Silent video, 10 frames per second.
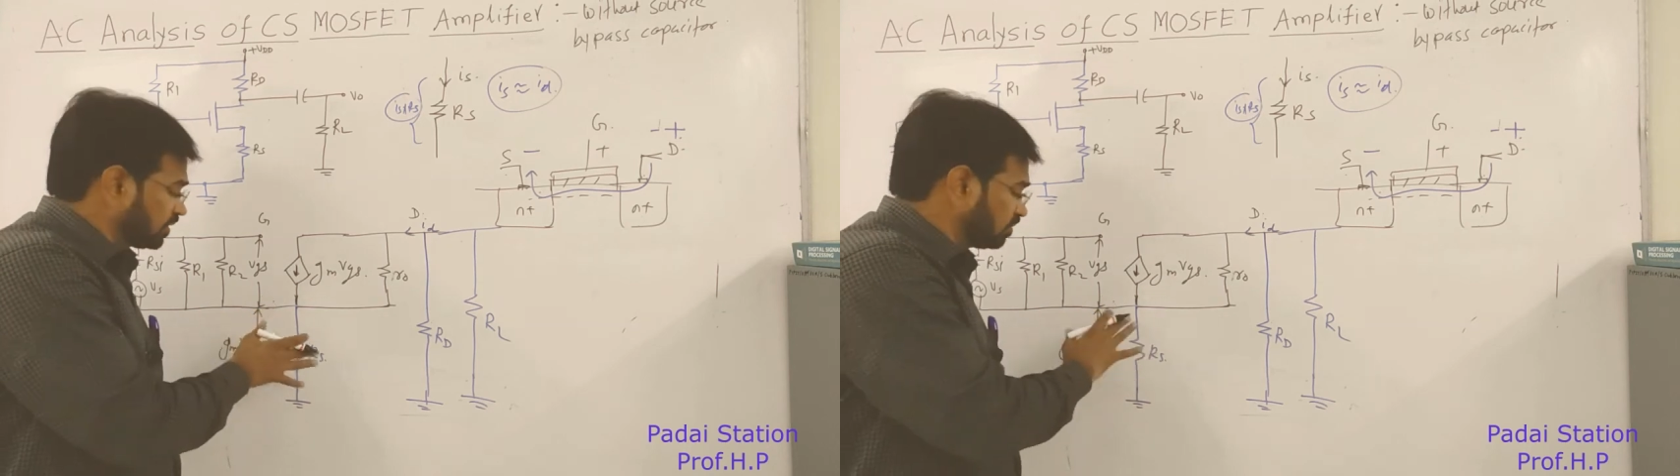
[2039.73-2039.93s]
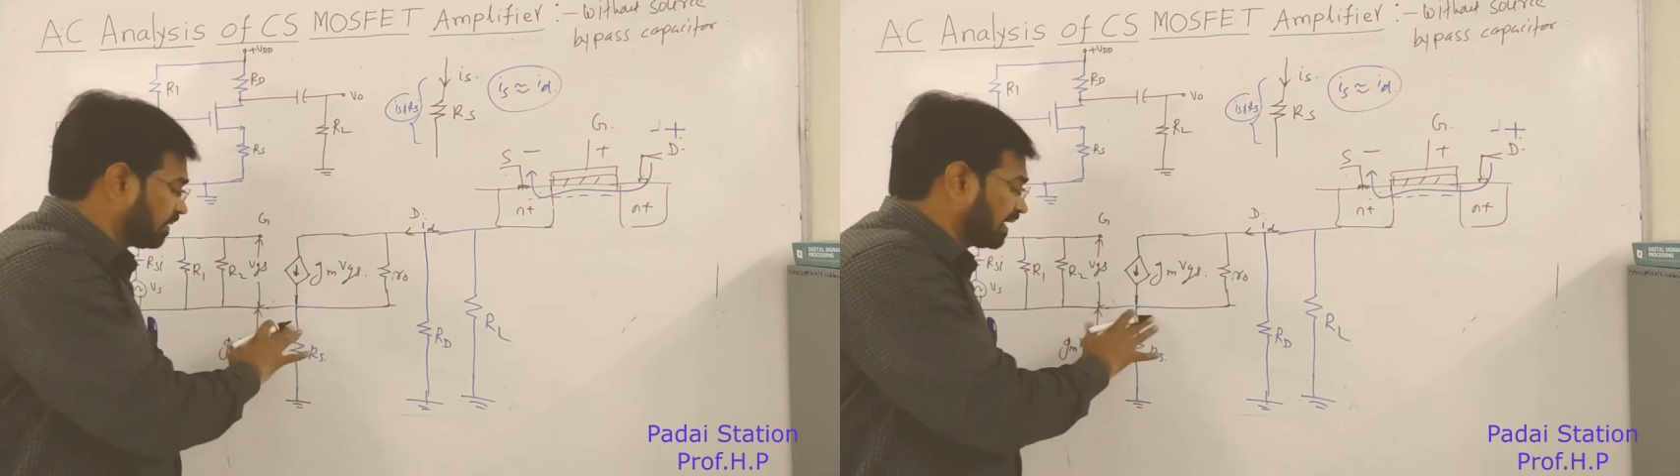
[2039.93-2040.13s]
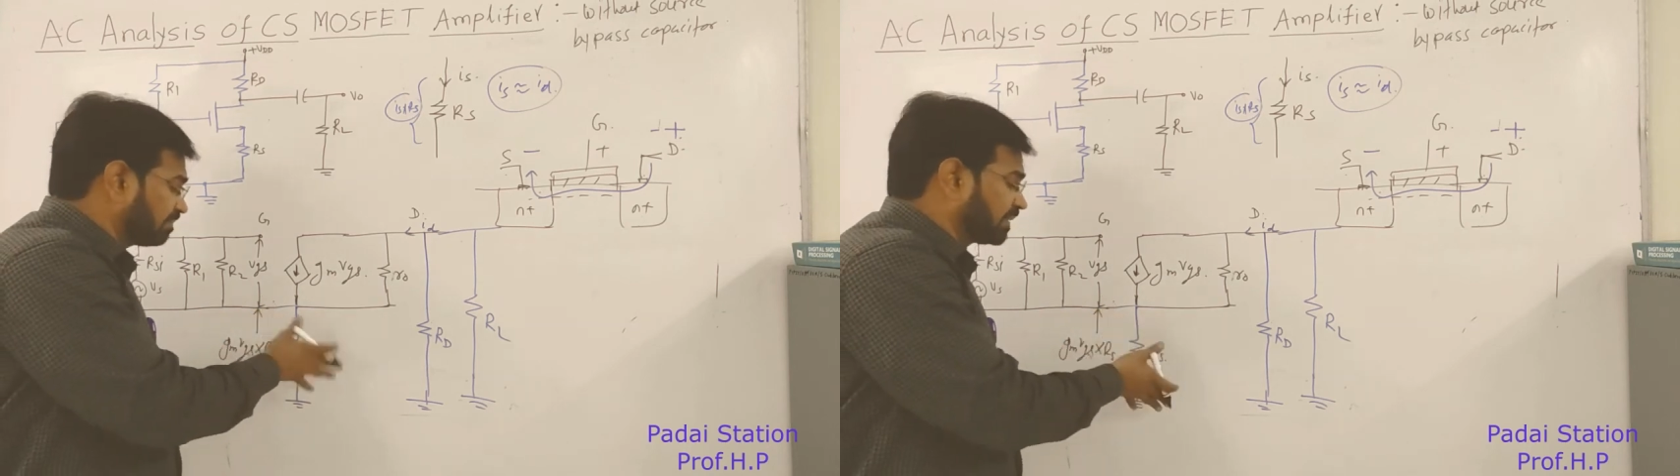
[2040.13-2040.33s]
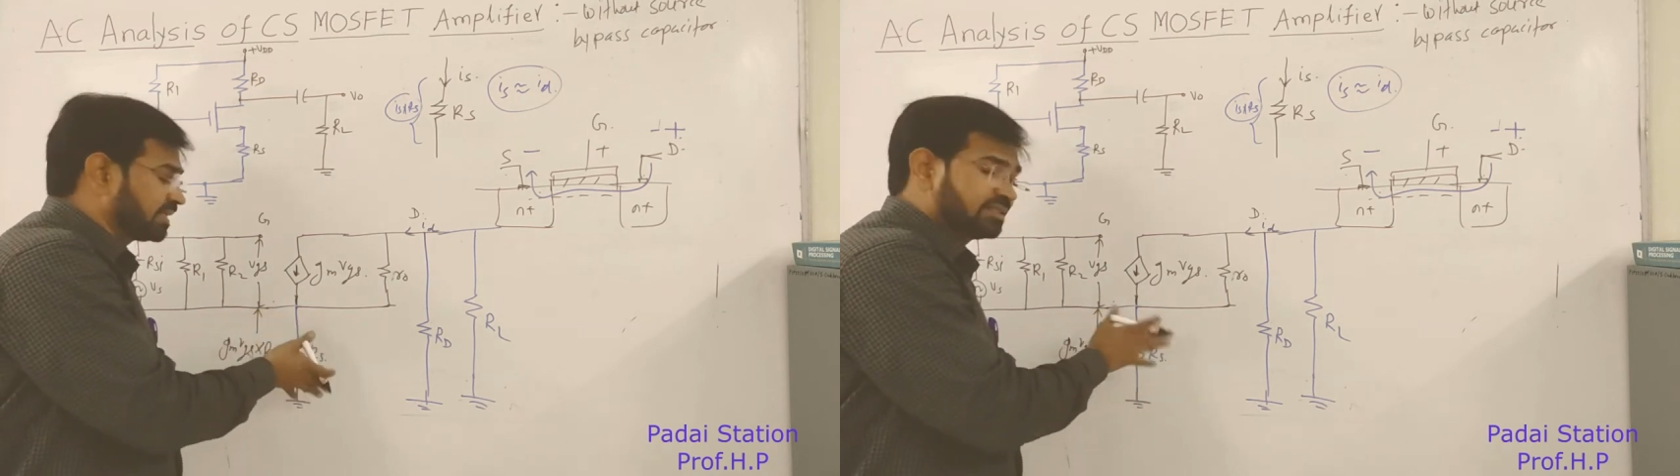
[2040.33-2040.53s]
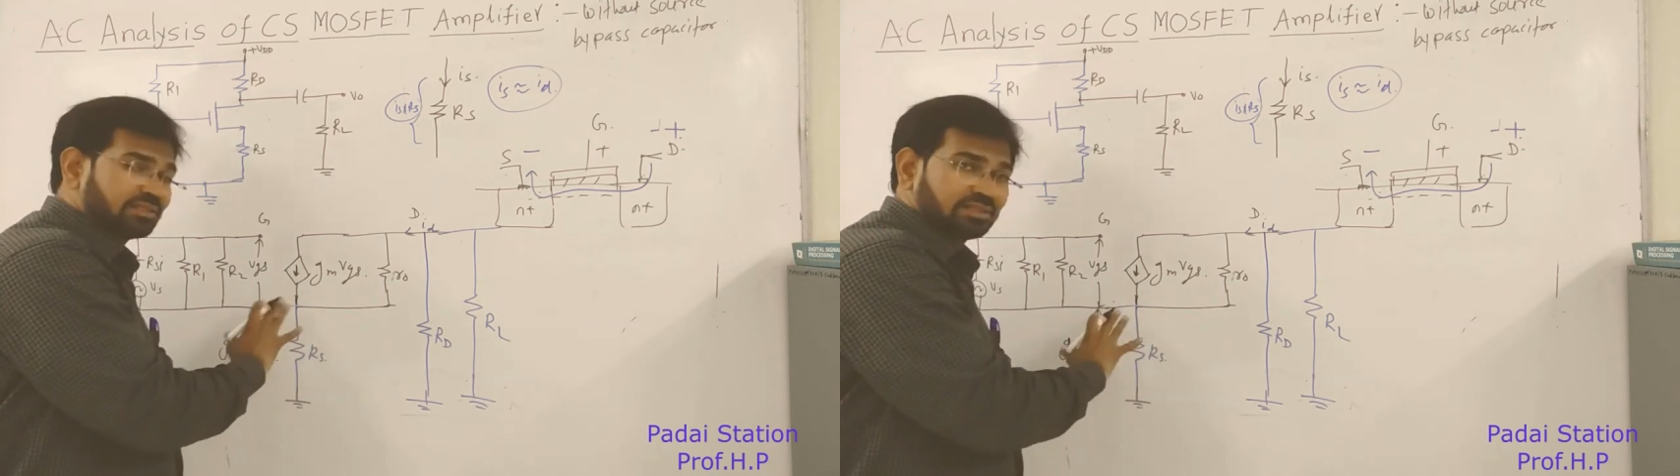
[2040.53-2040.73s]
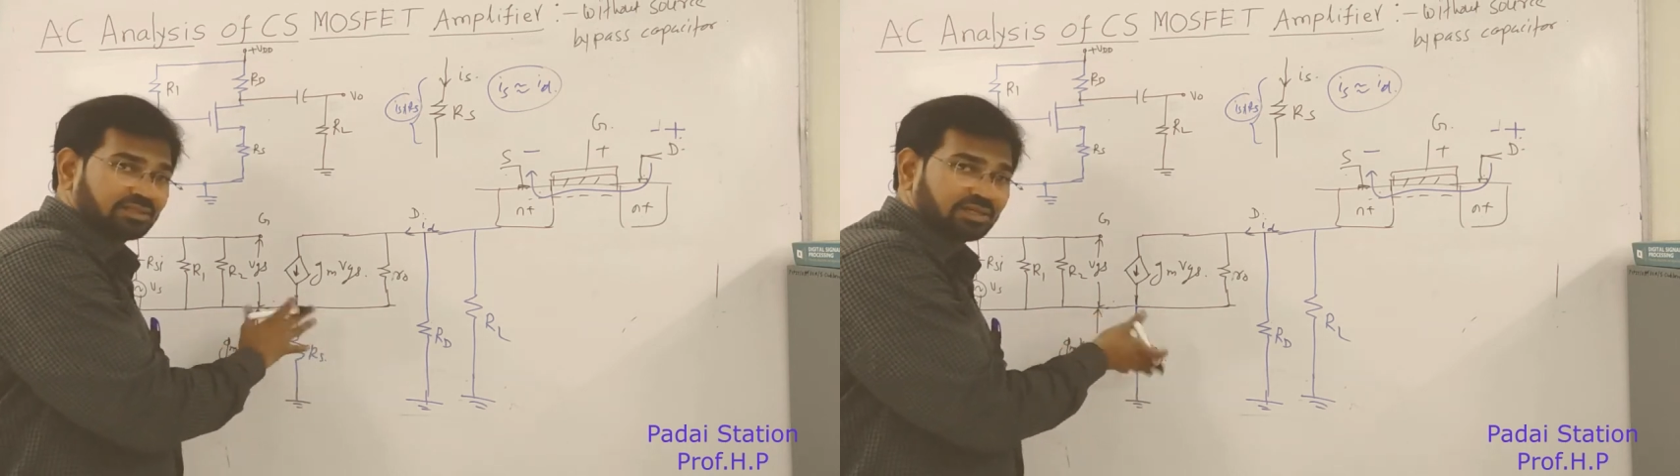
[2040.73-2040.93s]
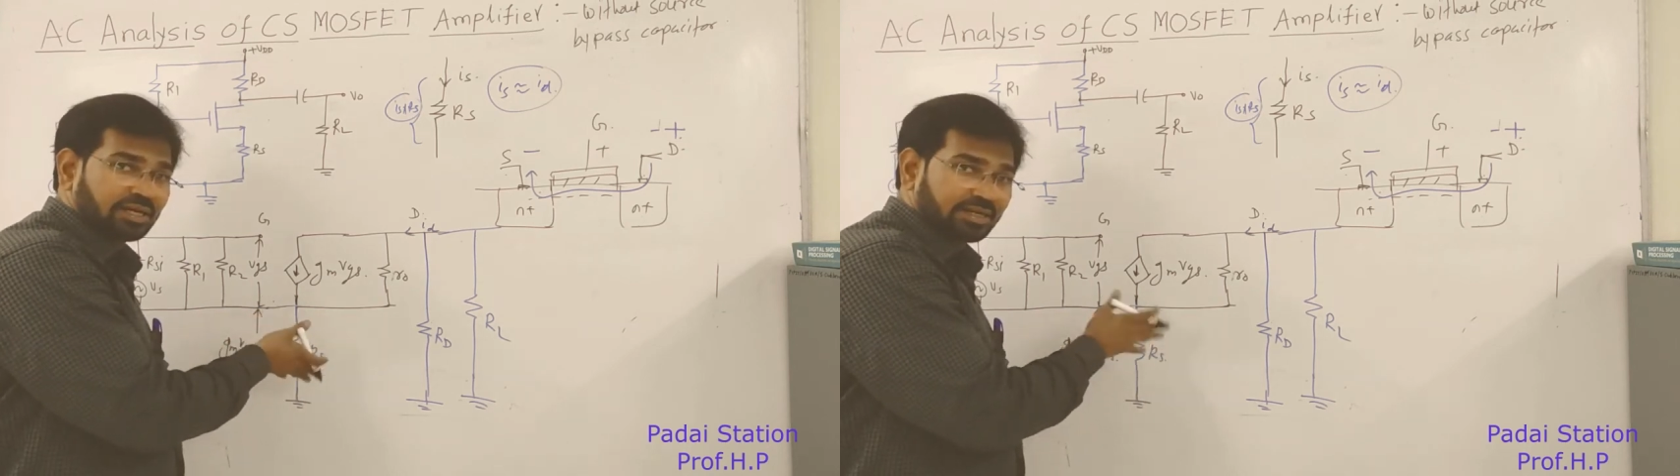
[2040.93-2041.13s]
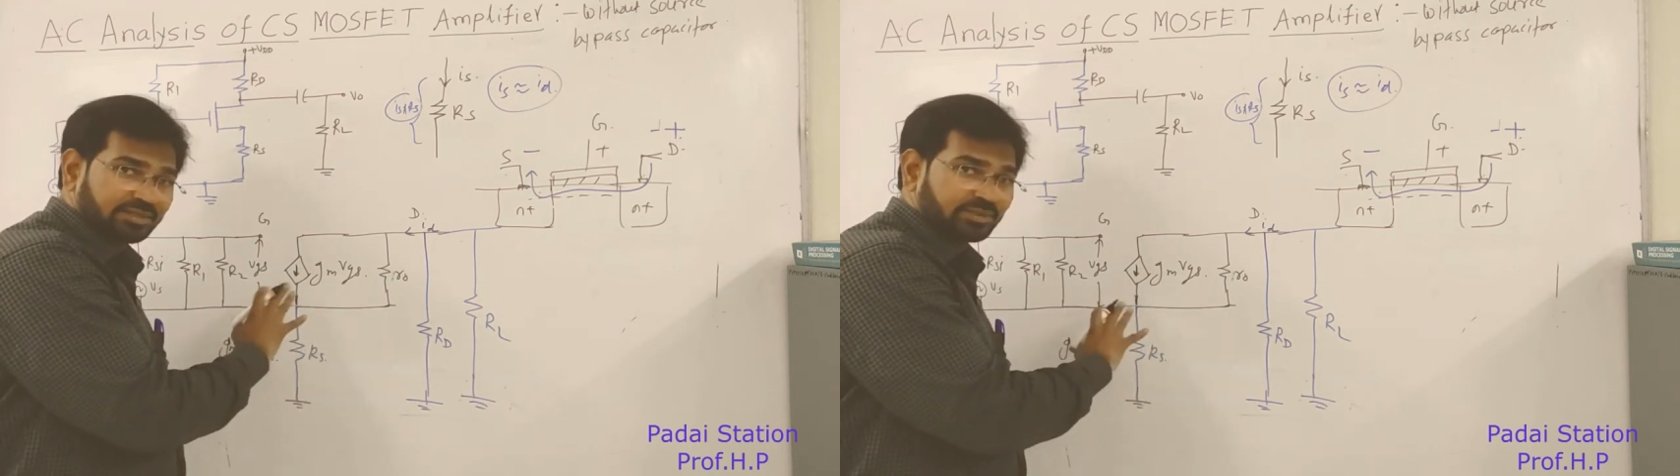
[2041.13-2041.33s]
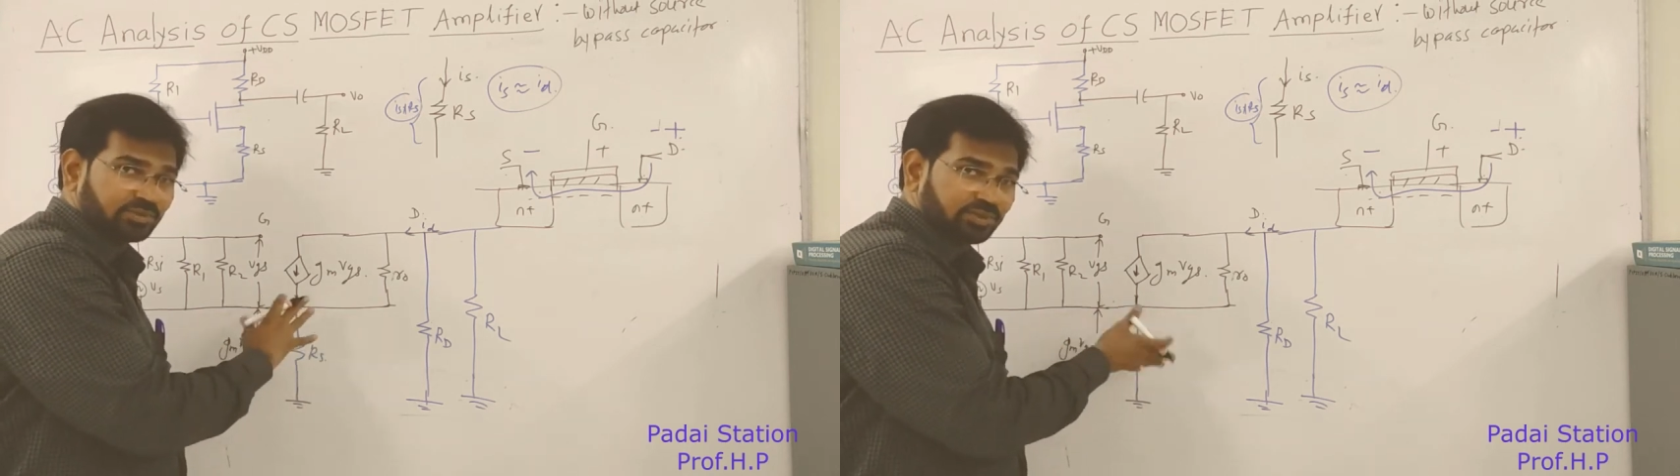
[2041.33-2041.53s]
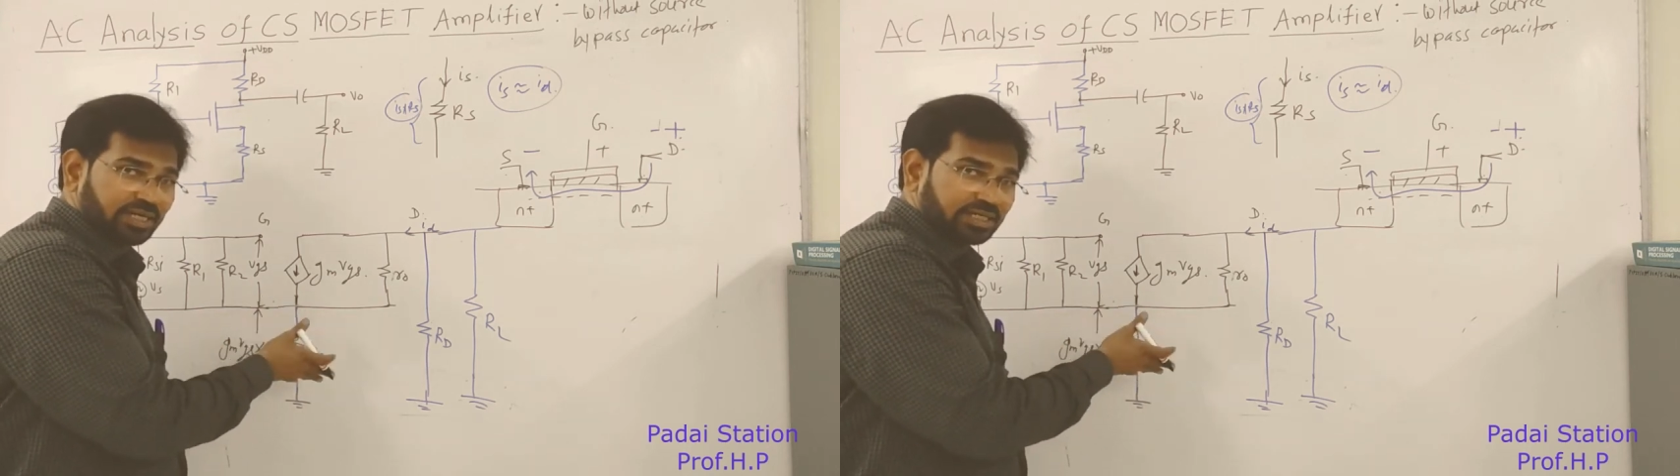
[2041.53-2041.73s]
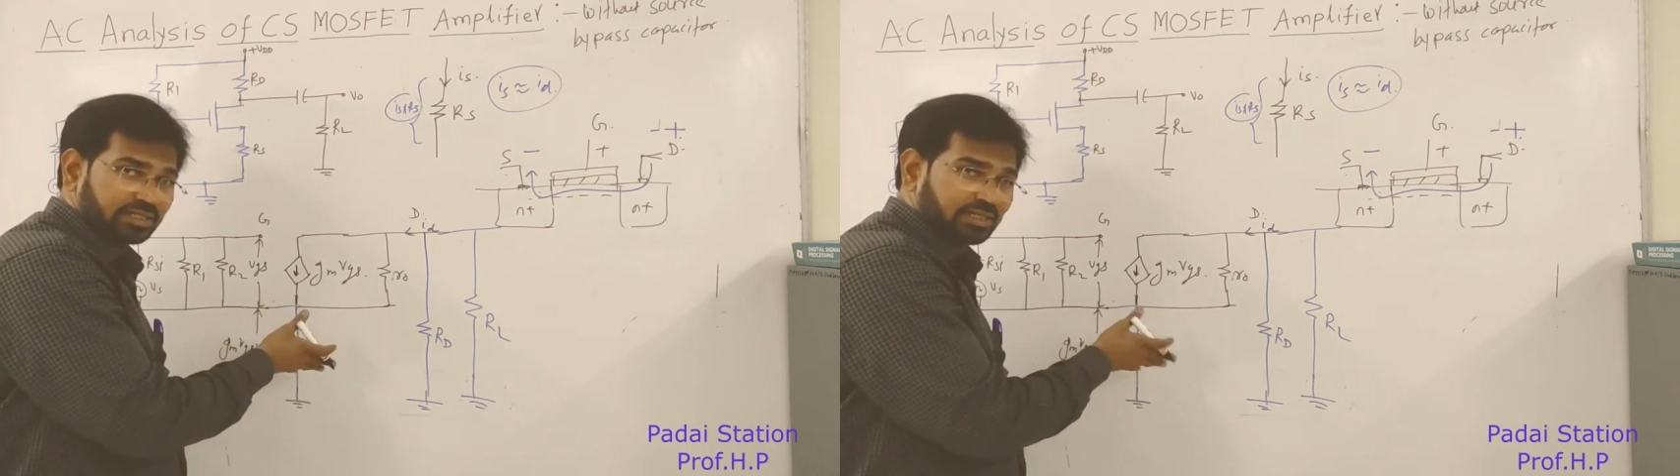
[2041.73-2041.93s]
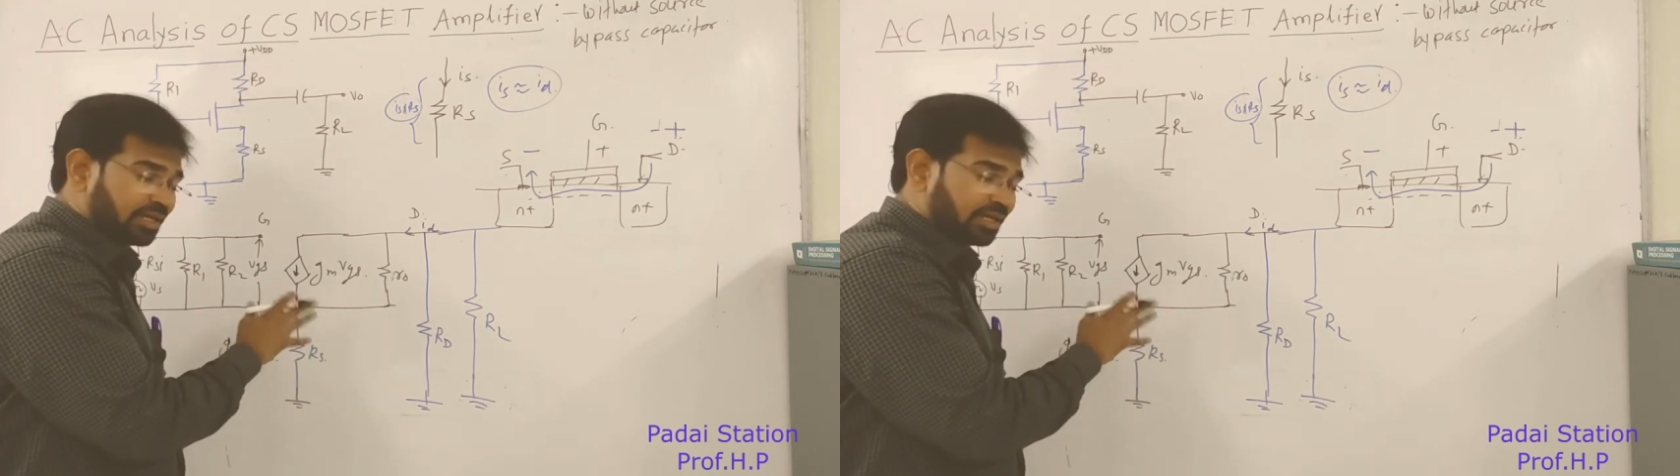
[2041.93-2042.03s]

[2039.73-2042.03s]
to bypass current through it,